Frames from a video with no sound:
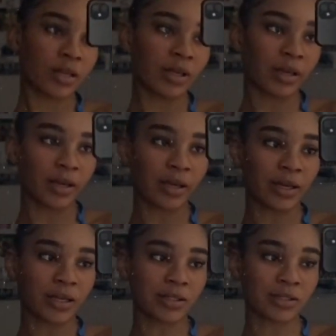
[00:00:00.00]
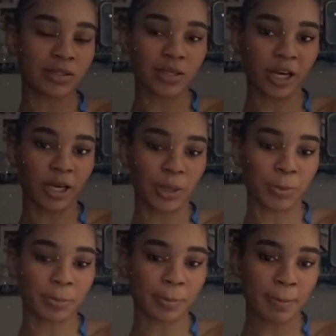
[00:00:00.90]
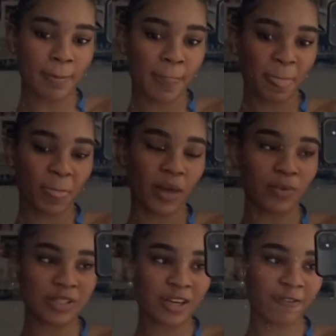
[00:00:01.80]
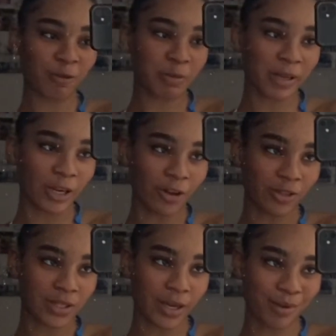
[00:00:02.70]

and I was gonna film the bikini haul today,